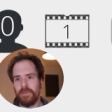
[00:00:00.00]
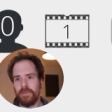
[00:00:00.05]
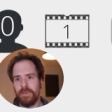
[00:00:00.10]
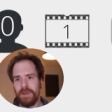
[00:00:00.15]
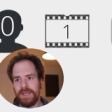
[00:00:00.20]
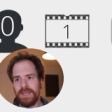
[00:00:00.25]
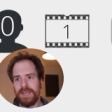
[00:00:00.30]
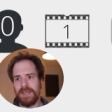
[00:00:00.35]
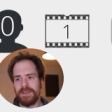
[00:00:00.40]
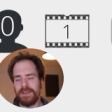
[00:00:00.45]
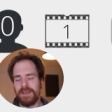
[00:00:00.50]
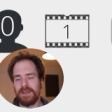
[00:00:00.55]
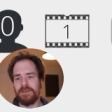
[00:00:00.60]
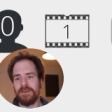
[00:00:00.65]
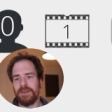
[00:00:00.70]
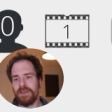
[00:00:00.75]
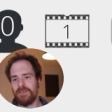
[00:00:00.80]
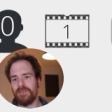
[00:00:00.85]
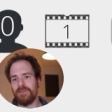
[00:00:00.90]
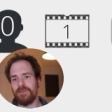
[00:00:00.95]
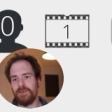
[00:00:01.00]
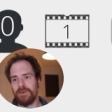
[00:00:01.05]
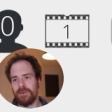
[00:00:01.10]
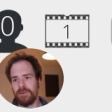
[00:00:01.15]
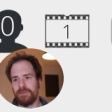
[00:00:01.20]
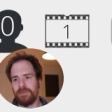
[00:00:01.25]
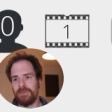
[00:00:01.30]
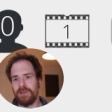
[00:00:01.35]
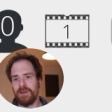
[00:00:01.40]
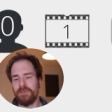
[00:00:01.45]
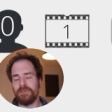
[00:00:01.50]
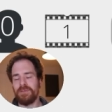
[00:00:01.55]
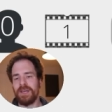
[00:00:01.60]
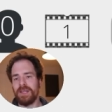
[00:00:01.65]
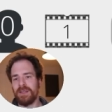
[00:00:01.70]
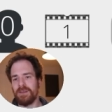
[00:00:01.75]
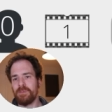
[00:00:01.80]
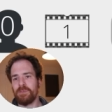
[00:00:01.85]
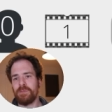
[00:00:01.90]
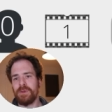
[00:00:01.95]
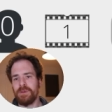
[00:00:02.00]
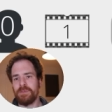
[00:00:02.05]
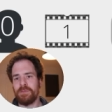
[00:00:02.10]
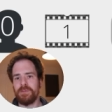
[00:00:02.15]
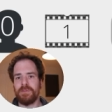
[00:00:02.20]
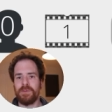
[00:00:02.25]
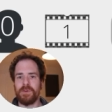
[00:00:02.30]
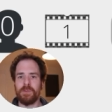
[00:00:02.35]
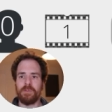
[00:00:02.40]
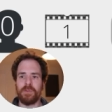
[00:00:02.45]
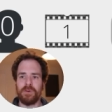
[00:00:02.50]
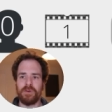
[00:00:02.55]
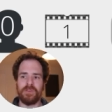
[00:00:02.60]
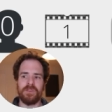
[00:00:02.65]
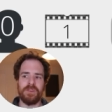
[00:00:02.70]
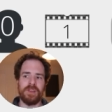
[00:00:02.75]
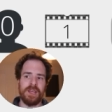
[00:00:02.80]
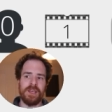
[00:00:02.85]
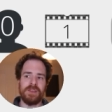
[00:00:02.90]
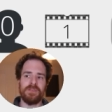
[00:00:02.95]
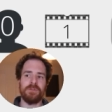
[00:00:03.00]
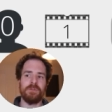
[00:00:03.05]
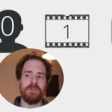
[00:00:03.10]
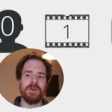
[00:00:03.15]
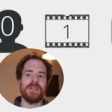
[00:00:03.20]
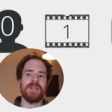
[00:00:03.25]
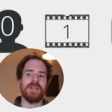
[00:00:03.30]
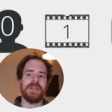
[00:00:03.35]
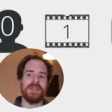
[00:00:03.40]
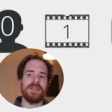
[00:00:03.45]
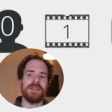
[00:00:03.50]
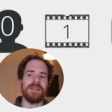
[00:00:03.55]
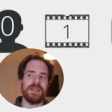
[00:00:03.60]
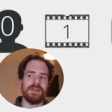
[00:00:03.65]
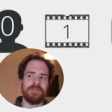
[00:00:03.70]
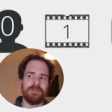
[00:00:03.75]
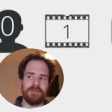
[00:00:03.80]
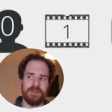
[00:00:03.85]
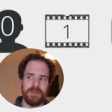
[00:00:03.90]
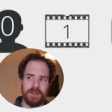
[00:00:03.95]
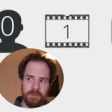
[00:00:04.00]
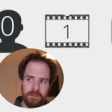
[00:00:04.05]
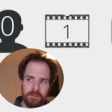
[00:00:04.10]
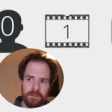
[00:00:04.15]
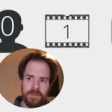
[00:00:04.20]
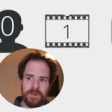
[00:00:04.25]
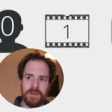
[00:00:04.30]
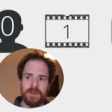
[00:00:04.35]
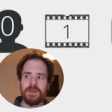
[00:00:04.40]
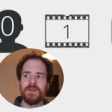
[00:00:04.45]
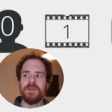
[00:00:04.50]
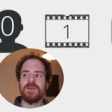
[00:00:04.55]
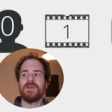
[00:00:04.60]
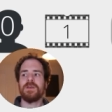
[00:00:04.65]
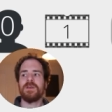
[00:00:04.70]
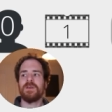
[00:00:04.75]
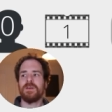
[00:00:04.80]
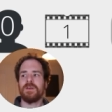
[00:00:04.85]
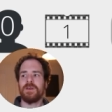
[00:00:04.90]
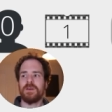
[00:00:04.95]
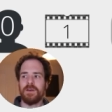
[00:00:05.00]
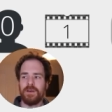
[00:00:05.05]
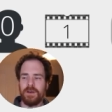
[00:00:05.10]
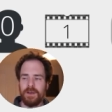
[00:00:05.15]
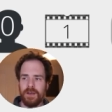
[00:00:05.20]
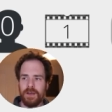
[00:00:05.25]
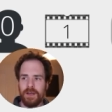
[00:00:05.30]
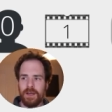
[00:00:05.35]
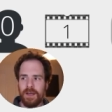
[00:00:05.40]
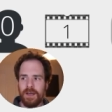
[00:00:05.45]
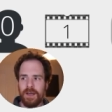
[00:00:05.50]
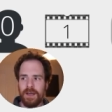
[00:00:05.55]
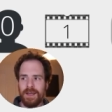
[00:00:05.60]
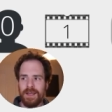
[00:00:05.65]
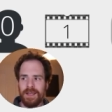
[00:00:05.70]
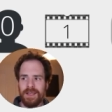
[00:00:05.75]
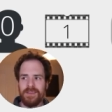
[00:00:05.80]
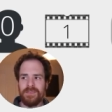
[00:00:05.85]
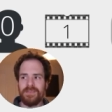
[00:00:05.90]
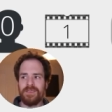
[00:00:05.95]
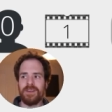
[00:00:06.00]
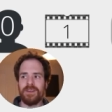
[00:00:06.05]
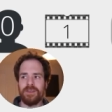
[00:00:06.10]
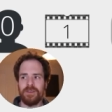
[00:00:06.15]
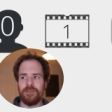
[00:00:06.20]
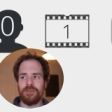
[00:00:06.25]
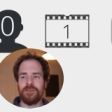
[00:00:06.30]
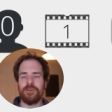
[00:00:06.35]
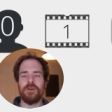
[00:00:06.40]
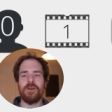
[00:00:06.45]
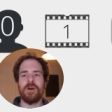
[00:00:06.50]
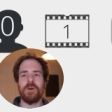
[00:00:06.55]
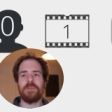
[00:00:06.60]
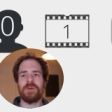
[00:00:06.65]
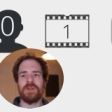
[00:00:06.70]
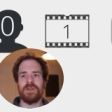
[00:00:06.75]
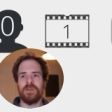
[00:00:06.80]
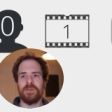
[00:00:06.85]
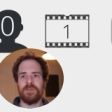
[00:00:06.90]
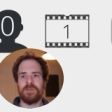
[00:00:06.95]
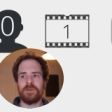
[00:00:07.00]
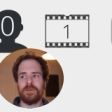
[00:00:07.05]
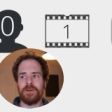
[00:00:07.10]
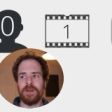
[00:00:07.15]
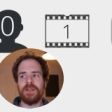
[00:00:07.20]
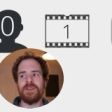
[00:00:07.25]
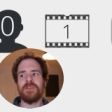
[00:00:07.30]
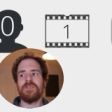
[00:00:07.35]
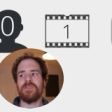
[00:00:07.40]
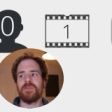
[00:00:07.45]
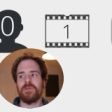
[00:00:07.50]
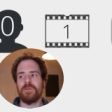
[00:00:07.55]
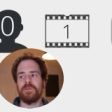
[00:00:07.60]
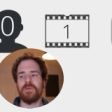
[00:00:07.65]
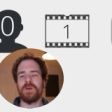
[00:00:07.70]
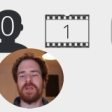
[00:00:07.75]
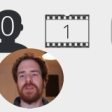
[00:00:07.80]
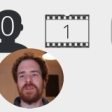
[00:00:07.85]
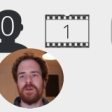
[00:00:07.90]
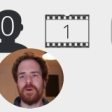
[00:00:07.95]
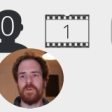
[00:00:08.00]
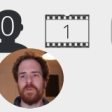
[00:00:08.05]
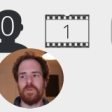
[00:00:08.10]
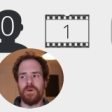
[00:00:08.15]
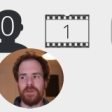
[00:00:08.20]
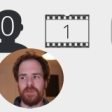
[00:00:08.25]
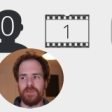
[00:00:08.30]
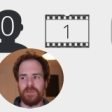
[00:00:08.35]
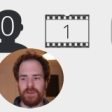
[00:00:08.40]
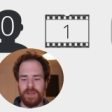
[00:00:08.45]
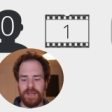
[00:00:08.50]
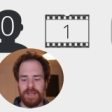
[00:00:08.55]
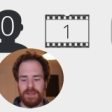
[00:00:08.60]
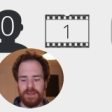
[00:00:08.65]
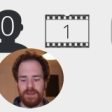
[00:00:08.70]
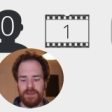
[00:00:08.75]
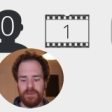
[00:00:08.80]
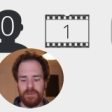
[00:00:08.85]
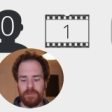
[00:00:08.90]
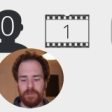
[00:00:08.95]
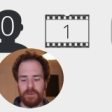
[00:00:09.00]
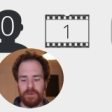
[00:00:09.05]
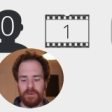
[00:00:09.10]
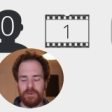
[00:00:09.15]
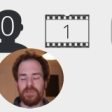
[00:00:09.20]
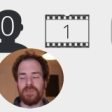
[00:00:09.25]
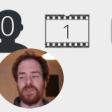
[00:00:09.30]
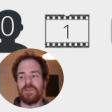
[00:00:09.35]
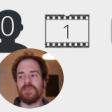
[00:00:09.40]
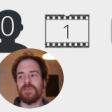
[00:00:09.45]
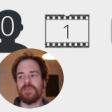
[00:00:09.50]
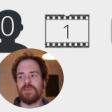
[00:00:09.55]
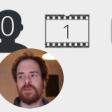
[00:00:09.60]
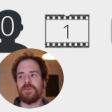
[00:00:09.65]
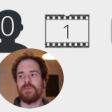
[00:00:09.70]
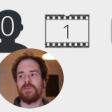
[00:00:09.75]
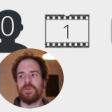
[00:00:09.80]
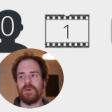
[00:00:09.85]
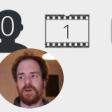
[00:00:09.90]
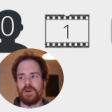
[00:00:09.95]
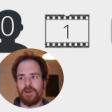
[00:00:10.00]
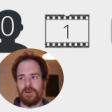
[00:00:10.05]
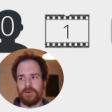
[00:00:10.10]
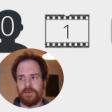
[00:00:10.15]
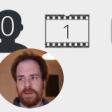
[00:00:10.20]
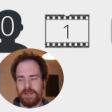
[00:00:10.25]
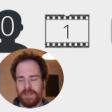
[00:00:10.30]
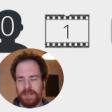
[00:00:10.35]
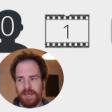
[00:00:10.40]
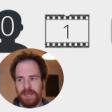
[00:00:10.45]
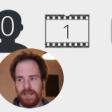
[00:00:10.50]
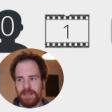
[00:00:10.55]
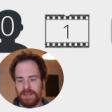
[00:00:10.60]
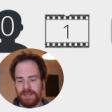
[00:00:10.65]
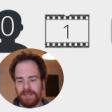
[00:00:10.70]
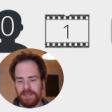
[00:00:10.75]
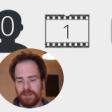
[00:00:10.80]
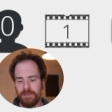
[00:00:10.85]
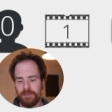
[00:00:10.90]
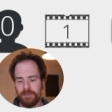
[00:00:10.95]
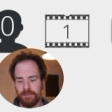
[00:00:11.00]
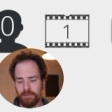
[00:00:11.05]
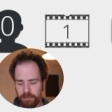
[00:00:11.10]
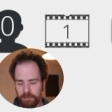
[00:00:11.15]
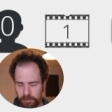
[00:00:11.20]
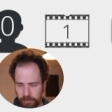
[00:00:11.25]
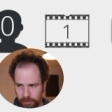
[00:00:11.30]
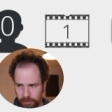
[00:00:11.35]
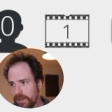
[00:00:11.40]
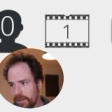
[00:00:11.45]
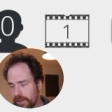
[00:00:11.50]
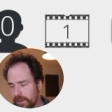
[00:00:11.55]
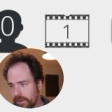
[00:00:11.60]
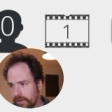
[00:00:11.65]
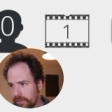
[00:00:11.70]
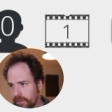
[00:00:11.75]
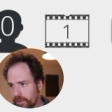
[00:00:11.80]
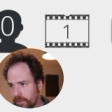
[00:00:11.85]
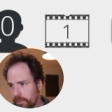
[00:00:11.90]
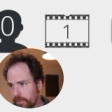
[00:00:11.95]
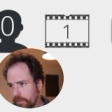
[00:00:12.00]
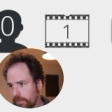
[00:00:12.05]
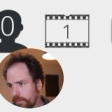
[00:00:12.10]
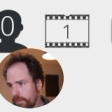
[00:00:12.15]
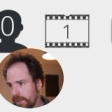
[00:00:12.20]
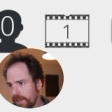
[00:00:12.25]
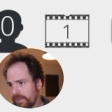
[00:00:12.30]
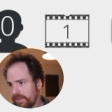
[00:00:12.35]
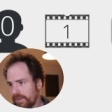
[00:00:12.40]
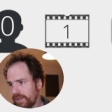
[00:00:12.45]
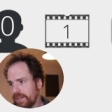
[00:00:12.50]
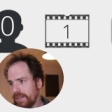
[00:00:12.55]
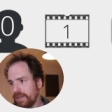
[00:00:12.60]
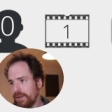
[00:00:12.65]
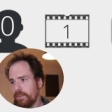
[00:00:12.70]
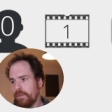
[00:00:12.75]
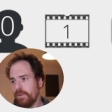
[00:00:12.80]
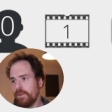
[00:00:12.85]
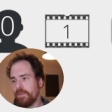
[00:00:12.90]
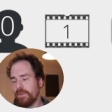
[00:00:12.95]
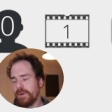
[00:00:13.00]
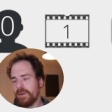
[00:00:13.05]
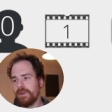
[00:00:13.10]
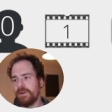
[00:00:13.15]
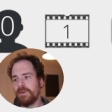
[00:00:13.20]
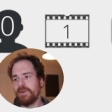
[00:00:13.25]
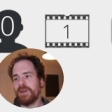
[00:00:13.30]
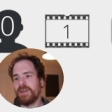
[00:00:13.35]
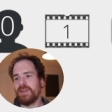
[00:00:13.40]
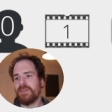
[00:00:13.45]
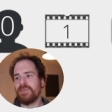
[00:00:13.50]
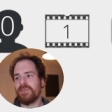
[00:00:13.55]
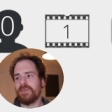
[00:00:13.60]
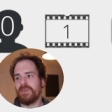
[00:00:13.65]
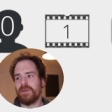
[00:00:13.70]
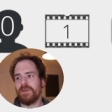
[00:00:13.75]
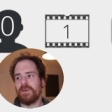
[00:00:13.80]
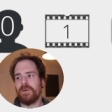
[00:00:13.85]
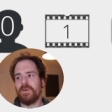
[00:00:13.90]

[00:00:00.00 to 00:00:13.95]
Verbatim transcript: we get the credits for the film and the pe- the person has been in that film, uh, he's gonna show up in those credits. We don't want to handle this person. We're already handling them. So basically what we're doing is